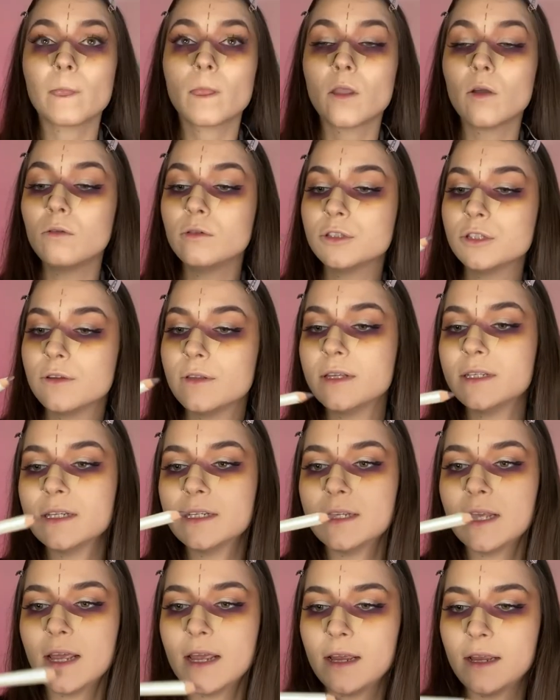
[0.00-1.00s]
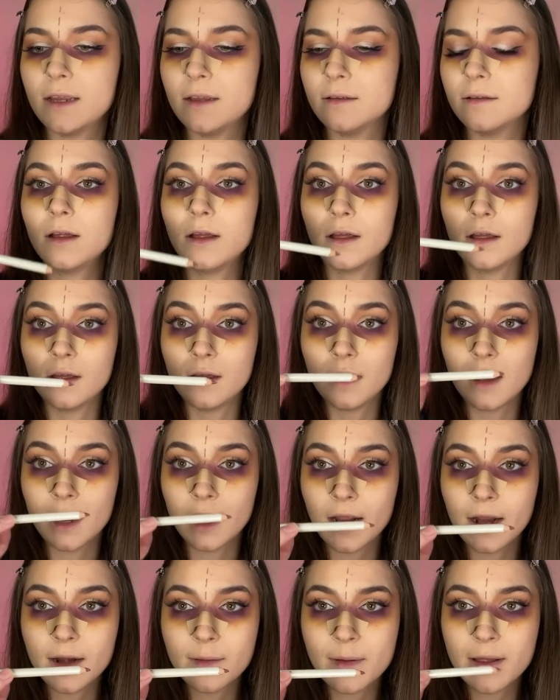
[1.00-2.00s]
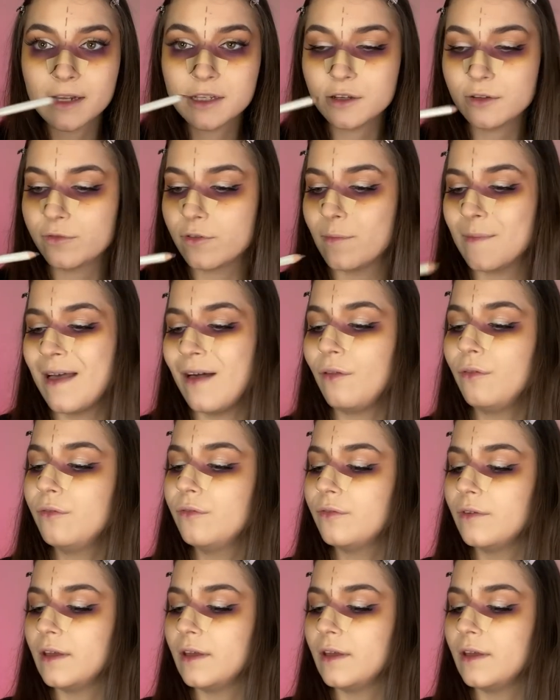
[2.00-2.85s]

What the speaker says: Also, this is an eyeliner pencil from e.l.f.